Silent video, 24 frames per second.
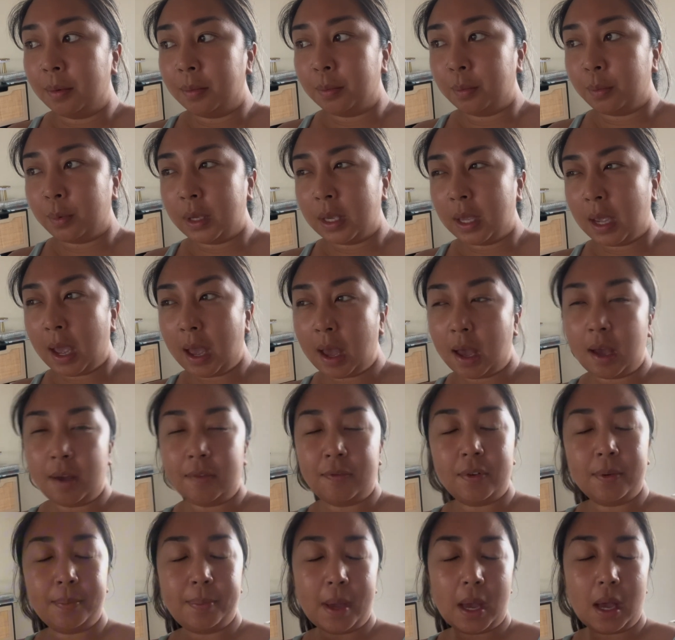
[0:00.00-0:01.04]
we have
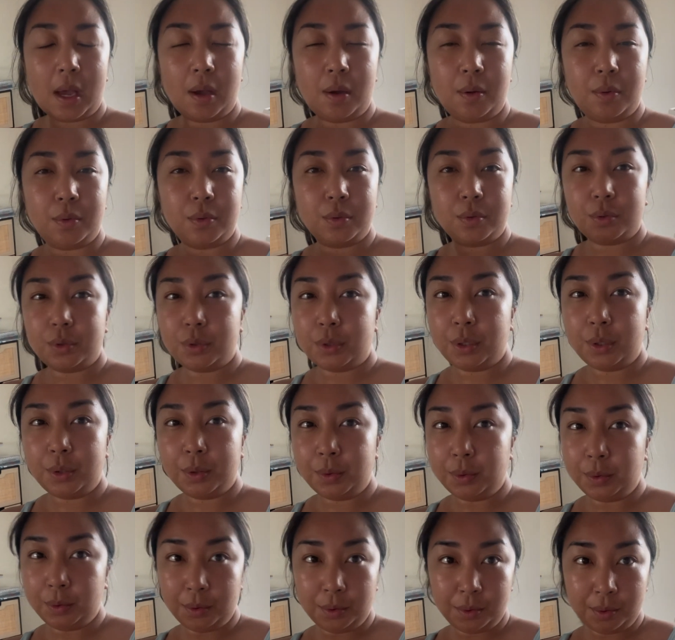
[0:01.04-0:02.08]
about
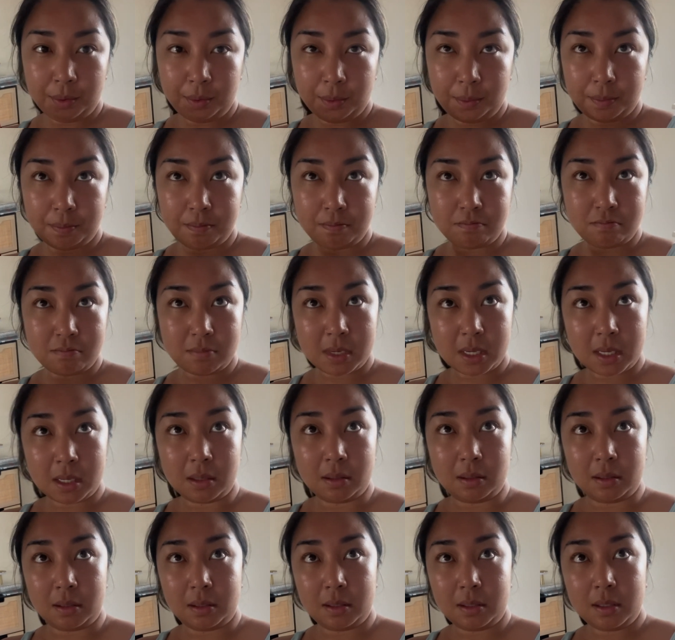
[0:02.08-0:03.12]
2
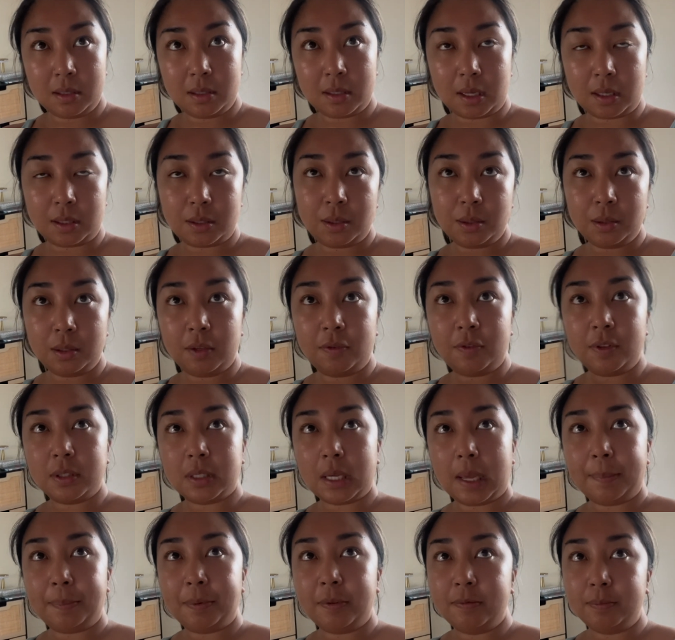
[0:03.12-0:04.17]
meals, like 2 different
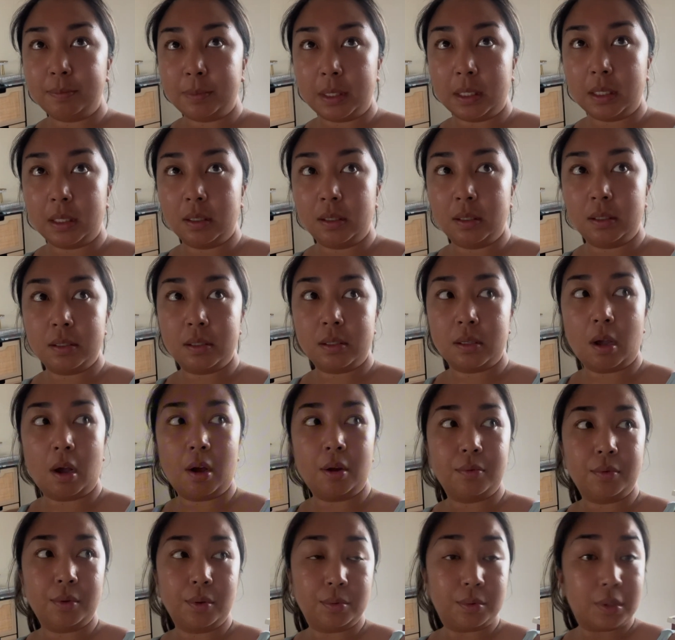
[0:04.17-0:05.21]
type of meals on
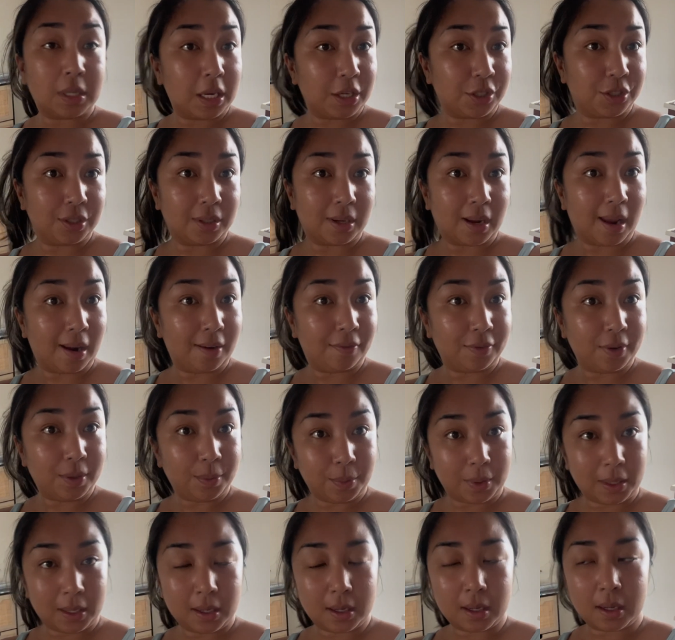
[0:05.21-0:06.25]
rotation every
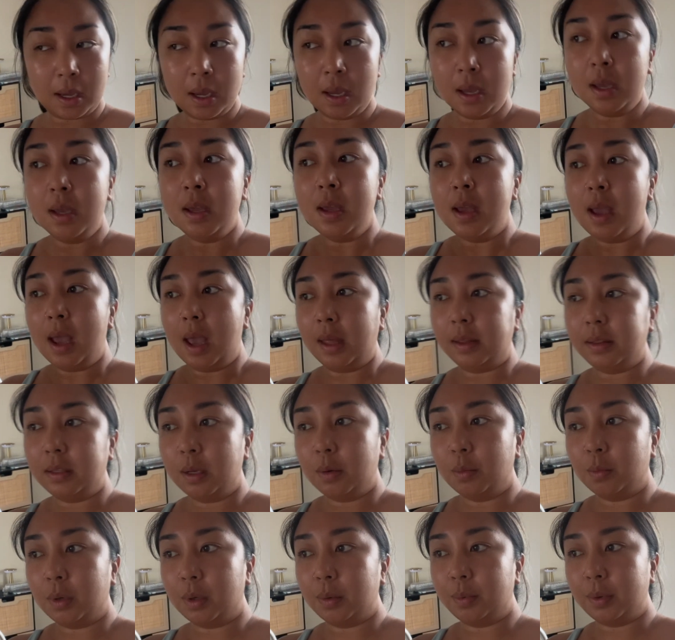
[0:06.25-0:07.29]
week, and then
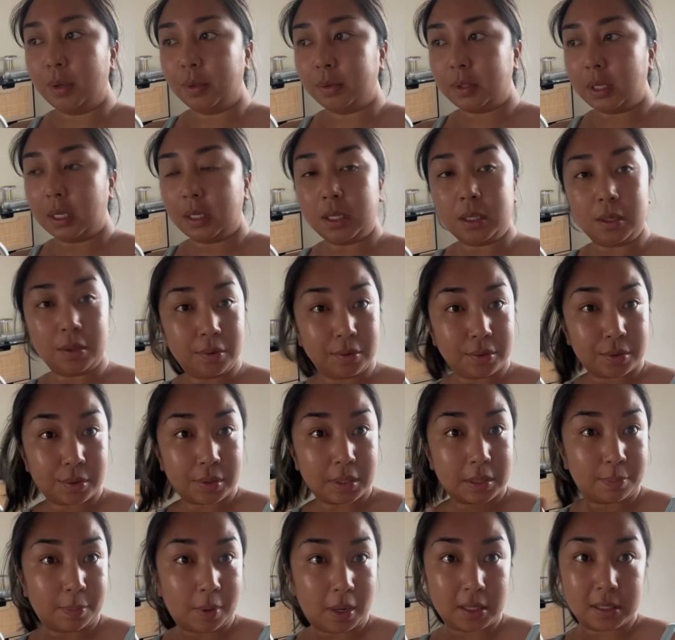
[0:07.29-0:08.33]
we're rotating who's
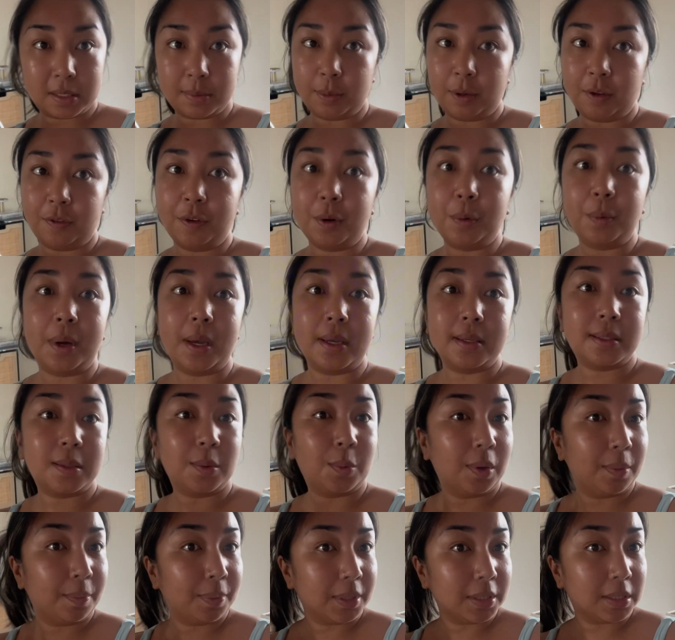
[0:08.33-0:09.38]
responsible for what. So
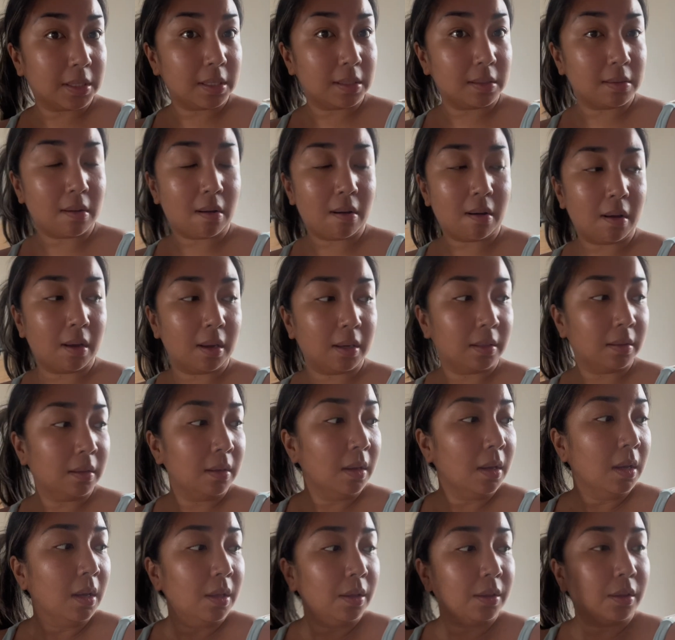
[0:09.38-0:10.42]
one person's on
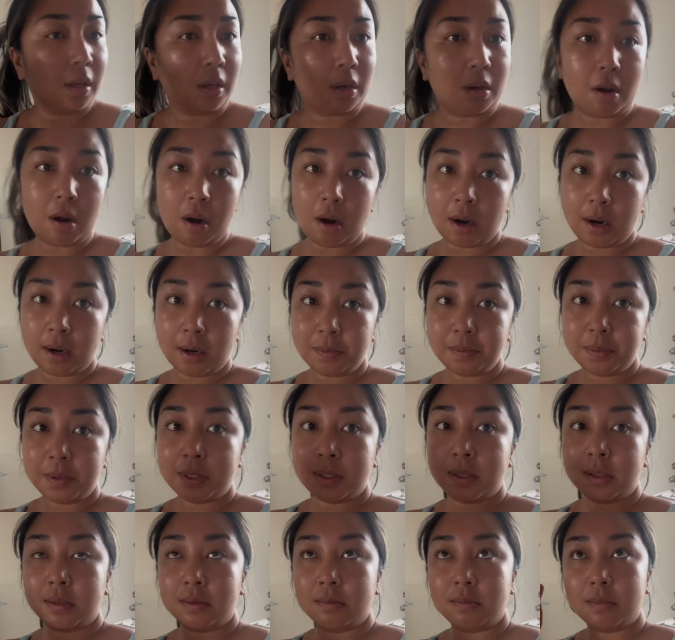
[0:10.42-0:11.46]
the
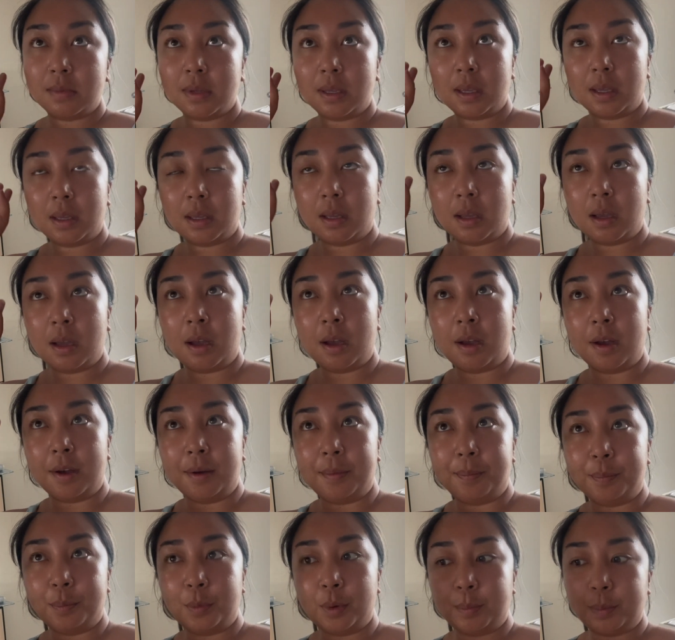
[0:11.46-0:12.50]
carbs,
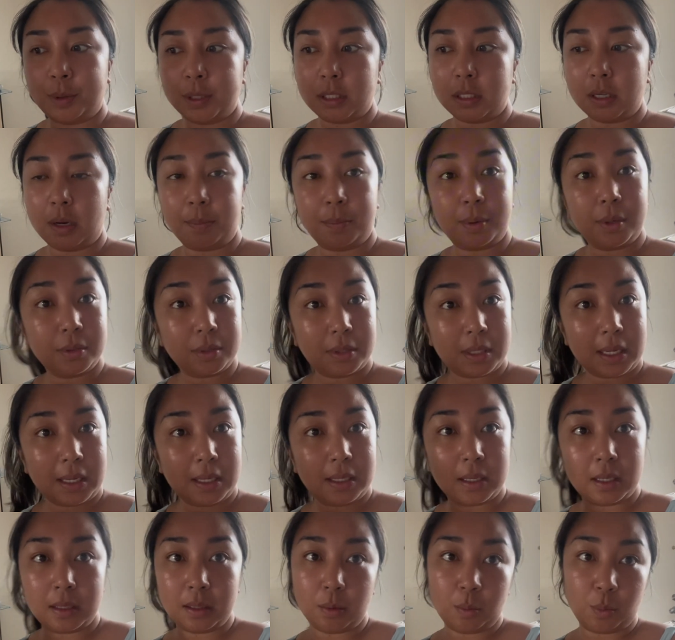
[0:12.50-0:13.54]
one person on protein,
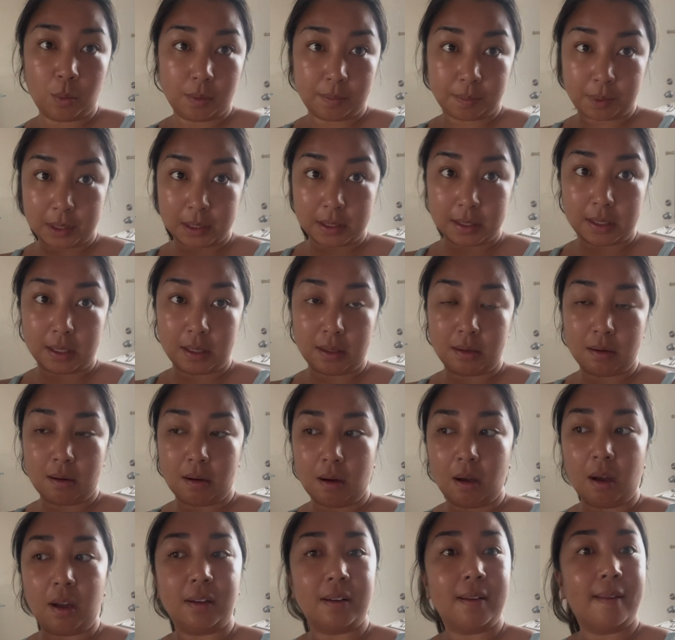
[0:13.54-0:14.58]
and then one person
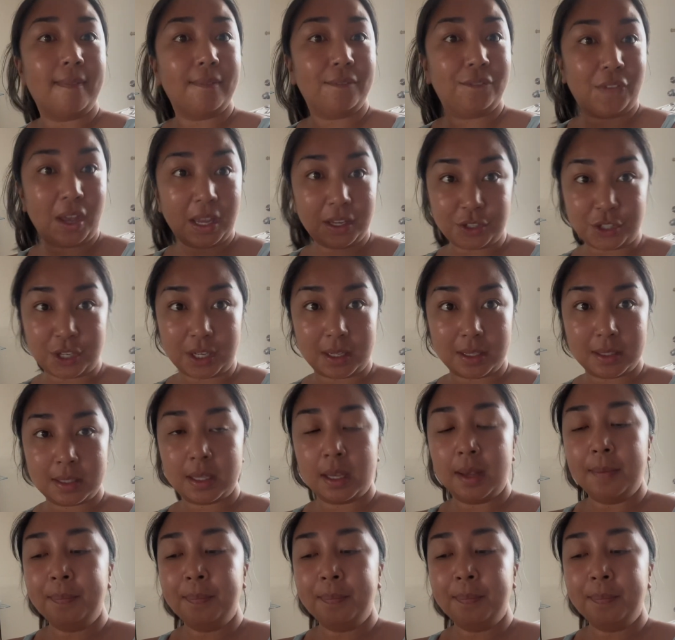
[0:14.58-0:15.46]
on veggies.